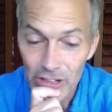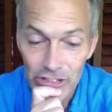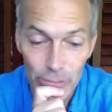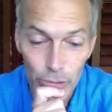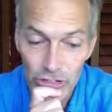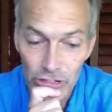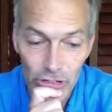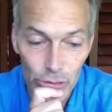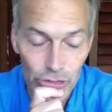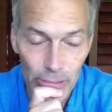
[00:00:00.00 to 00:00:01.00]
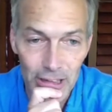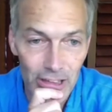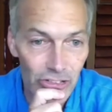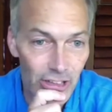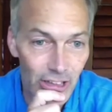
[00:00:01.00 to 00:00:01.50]
said we should do something
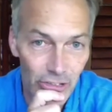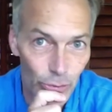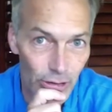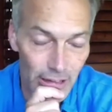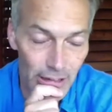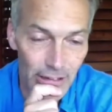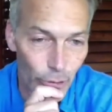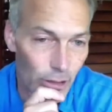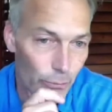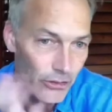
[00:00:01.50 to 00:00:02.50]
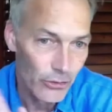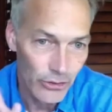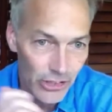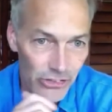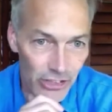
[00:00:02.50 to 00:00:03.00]
these kids really love. Why don't we do a
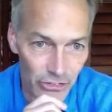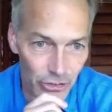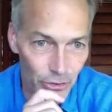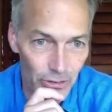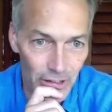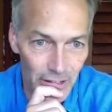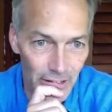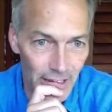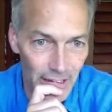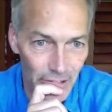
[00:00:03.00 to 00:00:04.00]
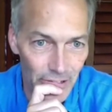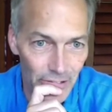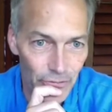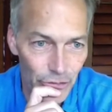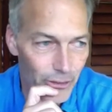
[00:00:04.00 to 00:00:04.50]
Disney tune? And
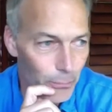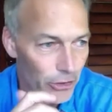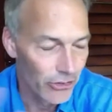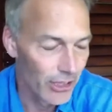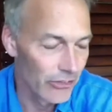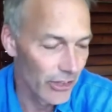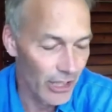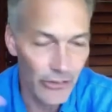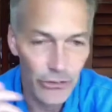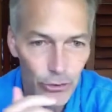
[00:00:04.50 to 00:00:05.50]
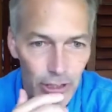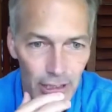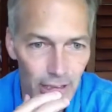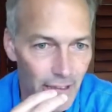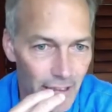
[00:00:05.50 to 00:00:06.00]
for some reason I said I'll do it,
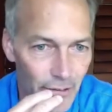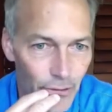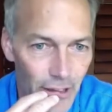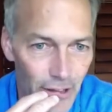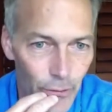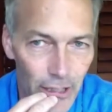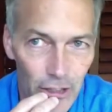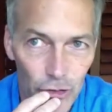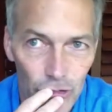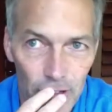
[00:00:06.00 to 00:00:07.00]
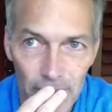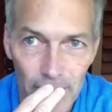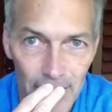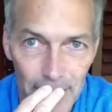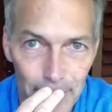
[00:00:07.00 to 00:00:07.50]
and I arranged.
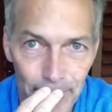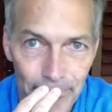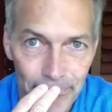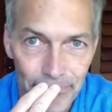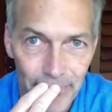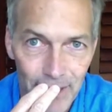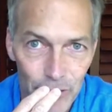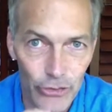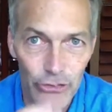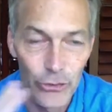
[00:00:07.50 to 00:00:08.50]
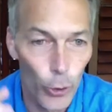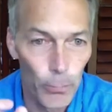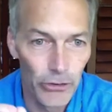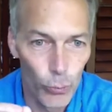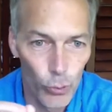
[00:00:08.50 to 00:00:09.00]
So this is
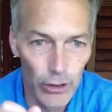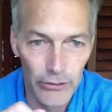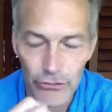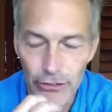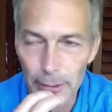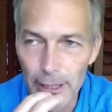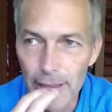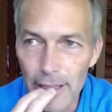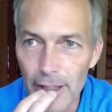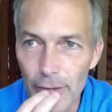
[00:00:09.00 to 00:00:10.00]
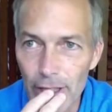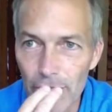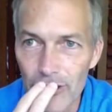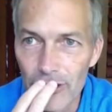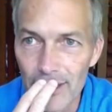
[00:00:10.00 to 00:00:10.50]
Opus 1 for me. I
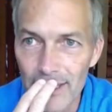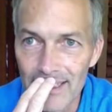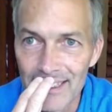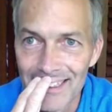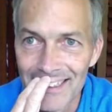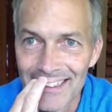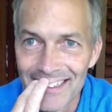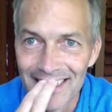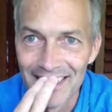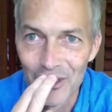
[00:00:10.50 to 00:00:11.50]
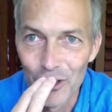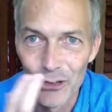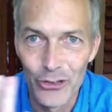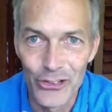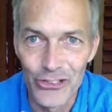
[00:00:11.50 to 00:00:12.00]
arranged,
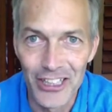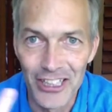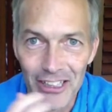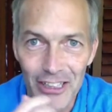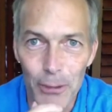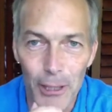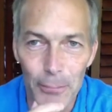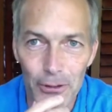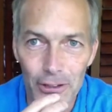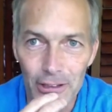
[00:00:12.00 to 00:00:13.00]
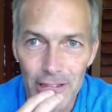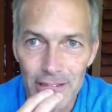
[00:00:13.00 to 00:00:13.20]
Under the Sea, the popular